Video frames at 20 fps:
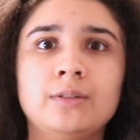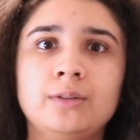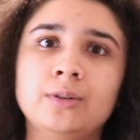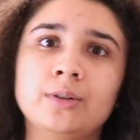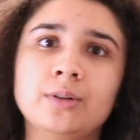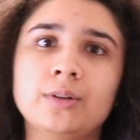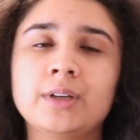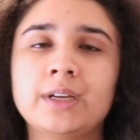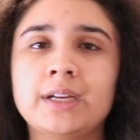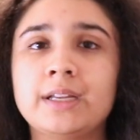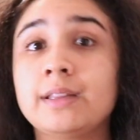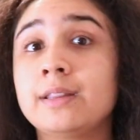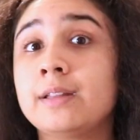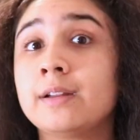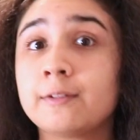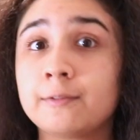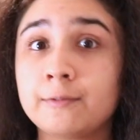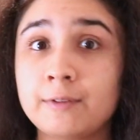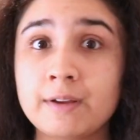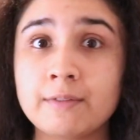look in
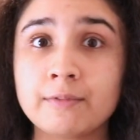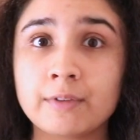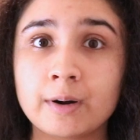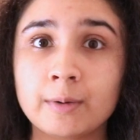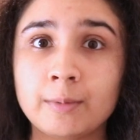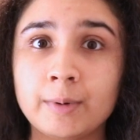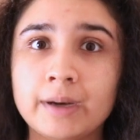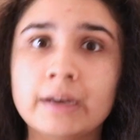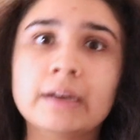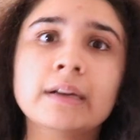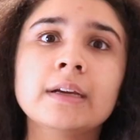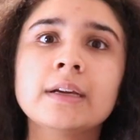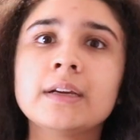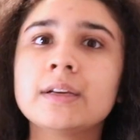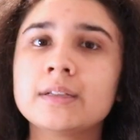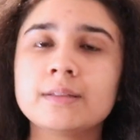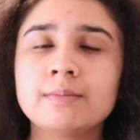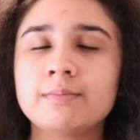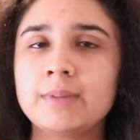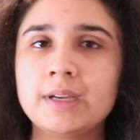their favor when
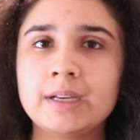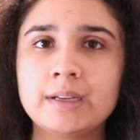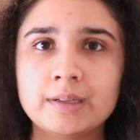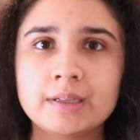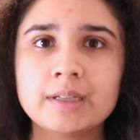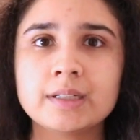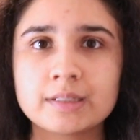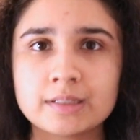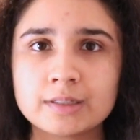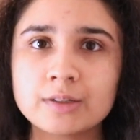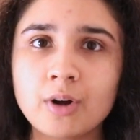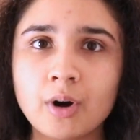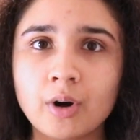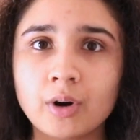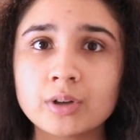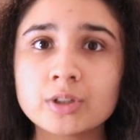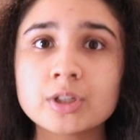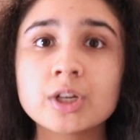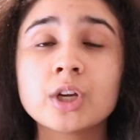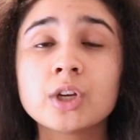it's
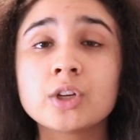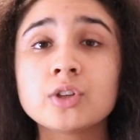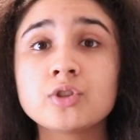not.